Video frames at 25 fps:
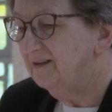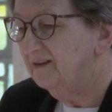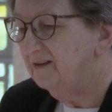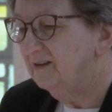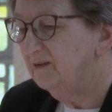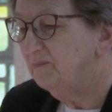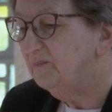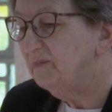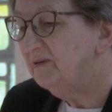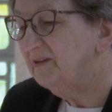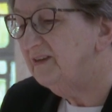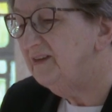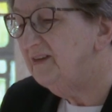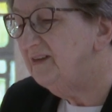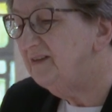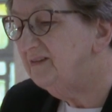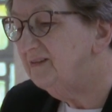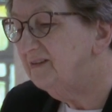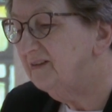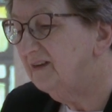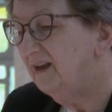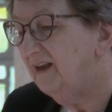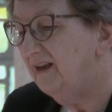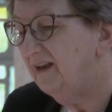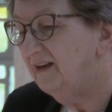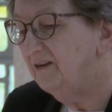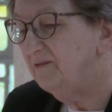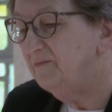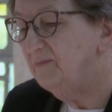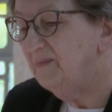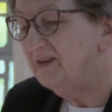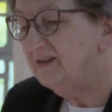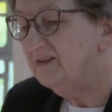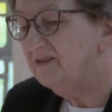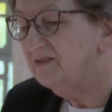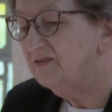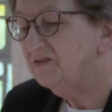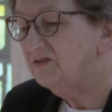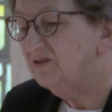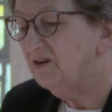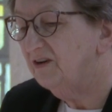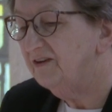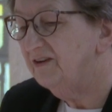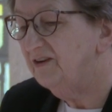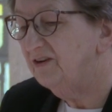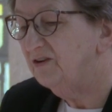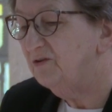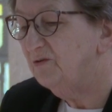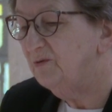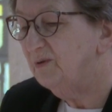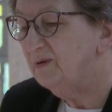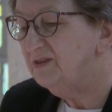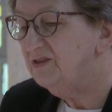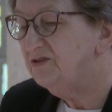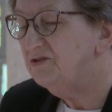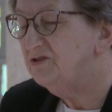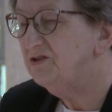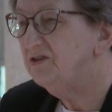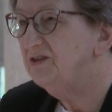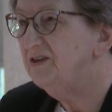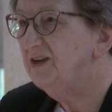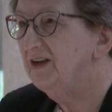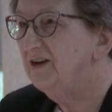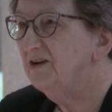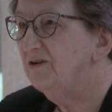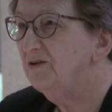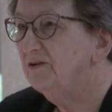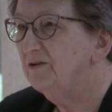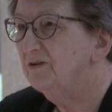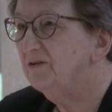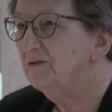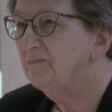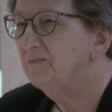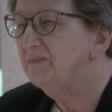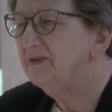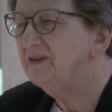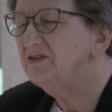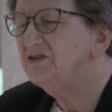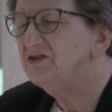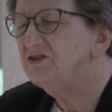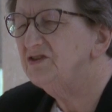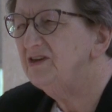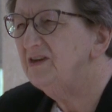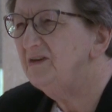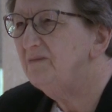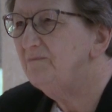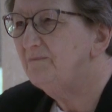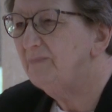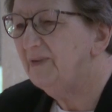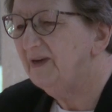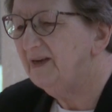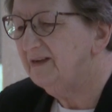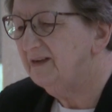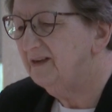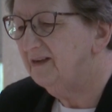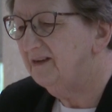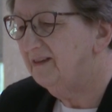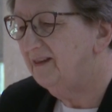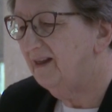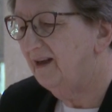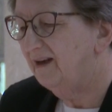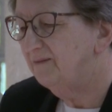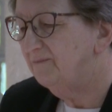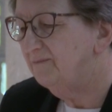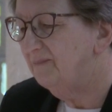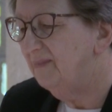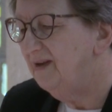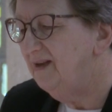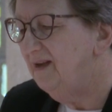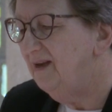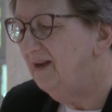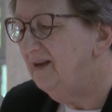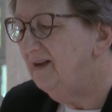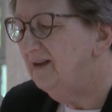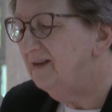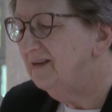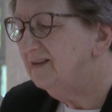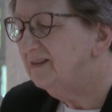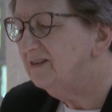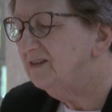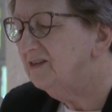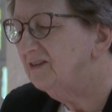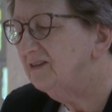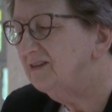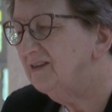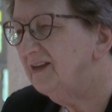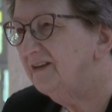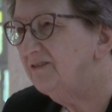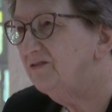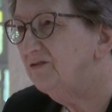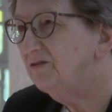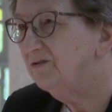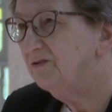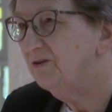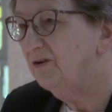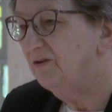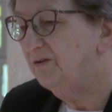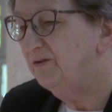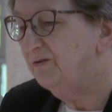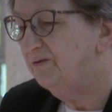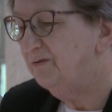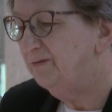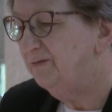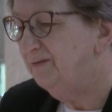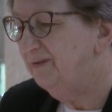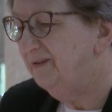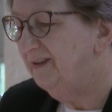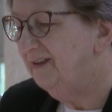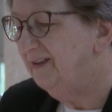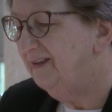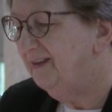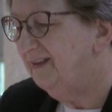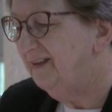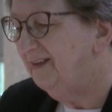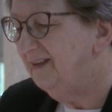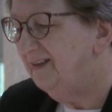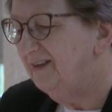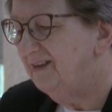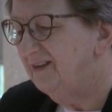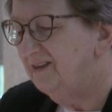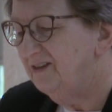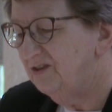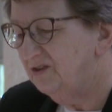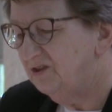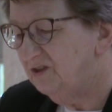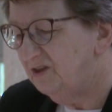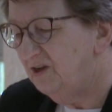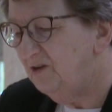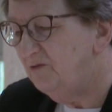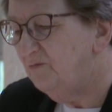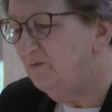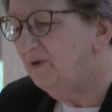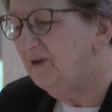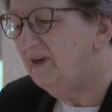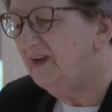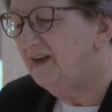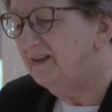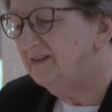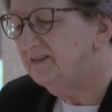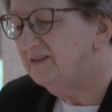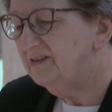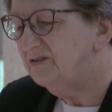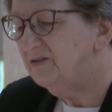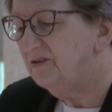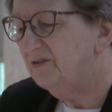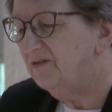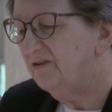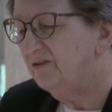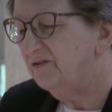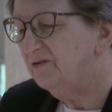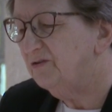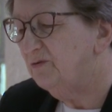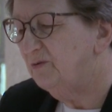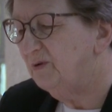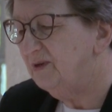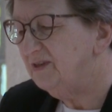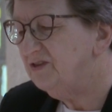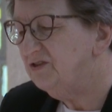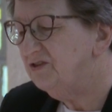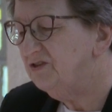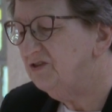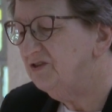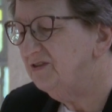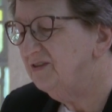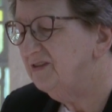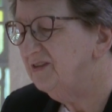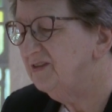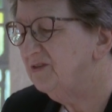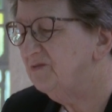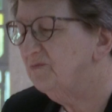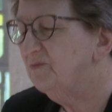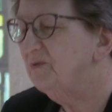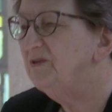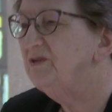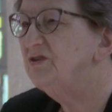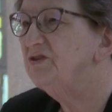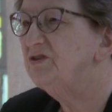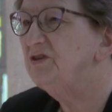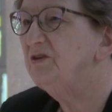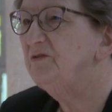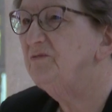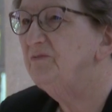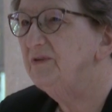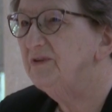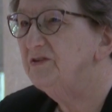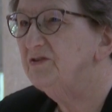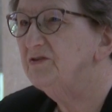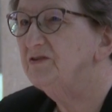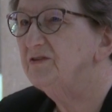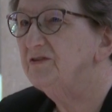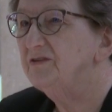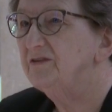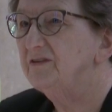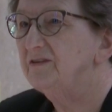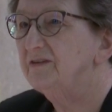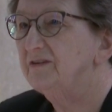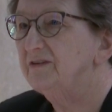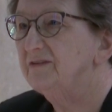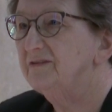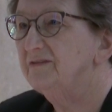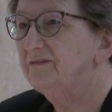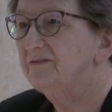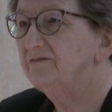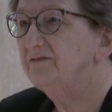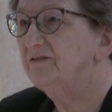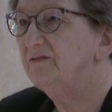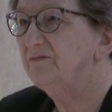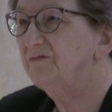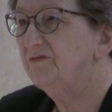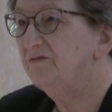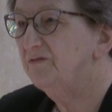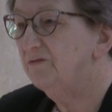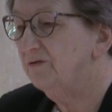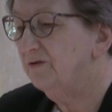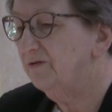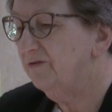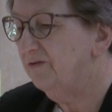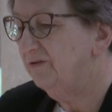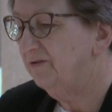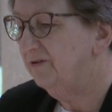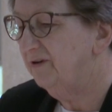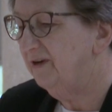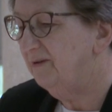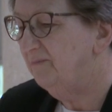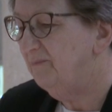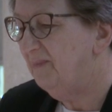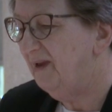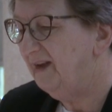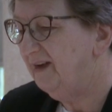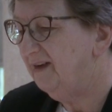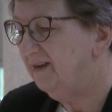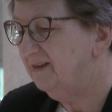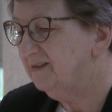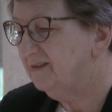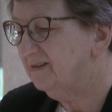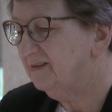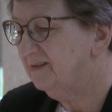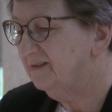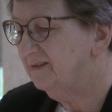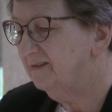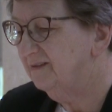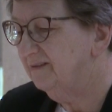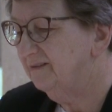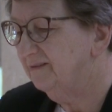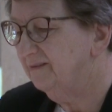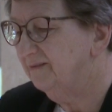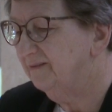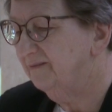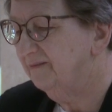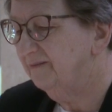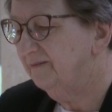The police came and started questioning her, but she begged them to let her go. She would answer their questions when she returned from 4:30 Mass.